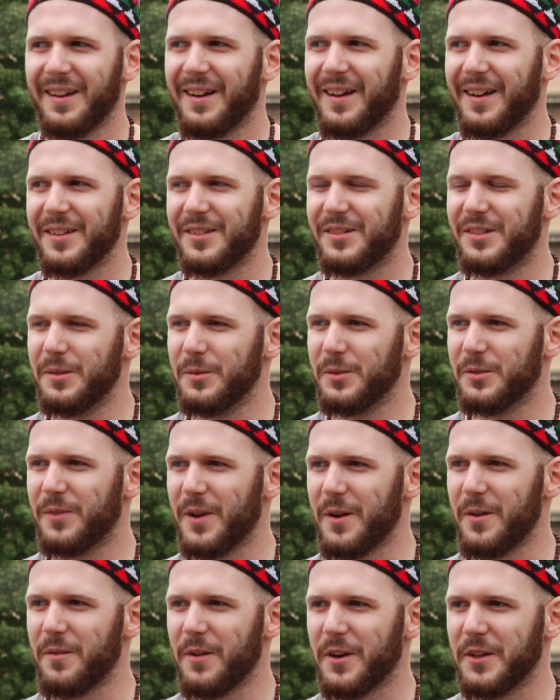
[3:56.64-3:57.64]
And she was
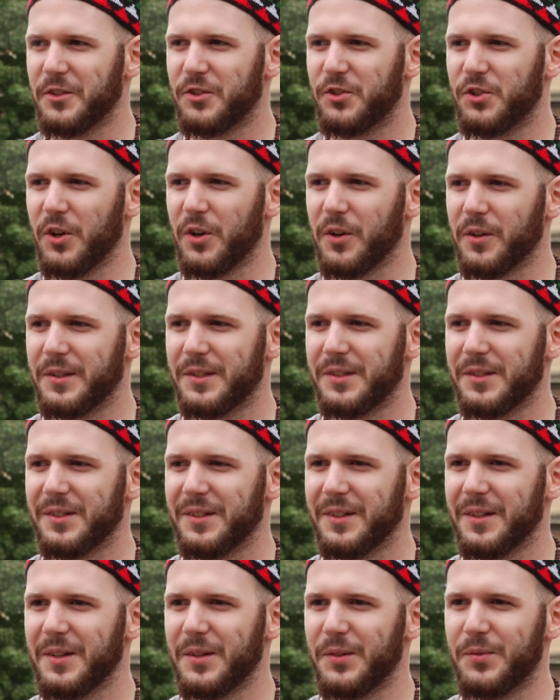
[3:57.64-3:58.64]
very, very shocked
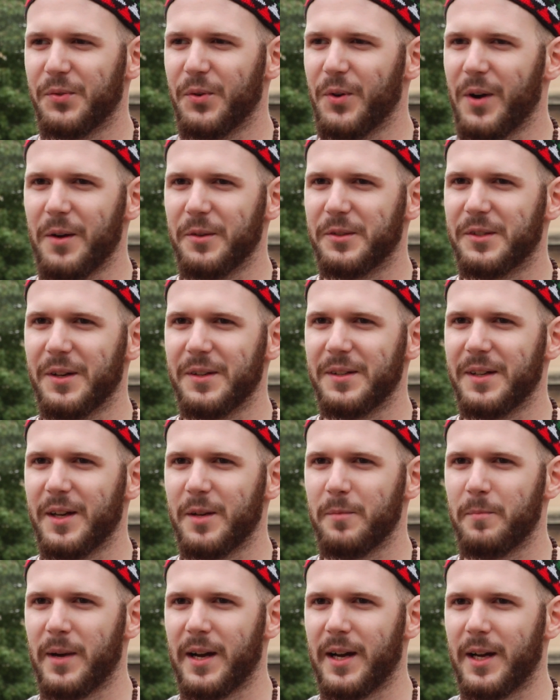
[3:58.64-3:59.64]
and thought I was going down
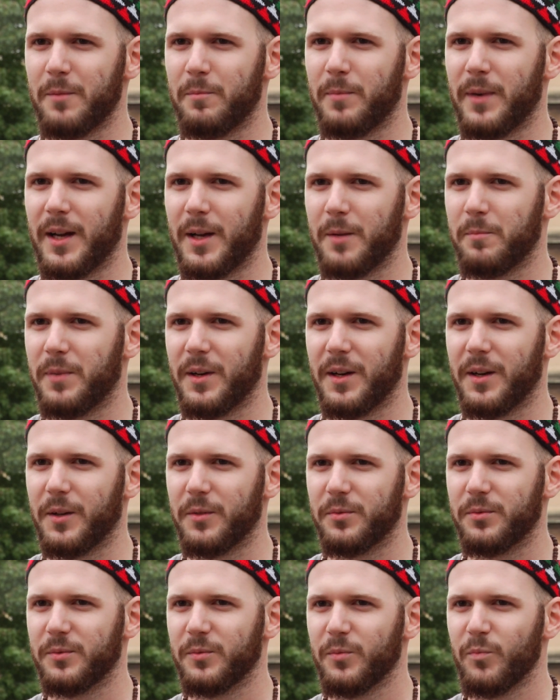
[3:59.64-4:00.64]
a bad path.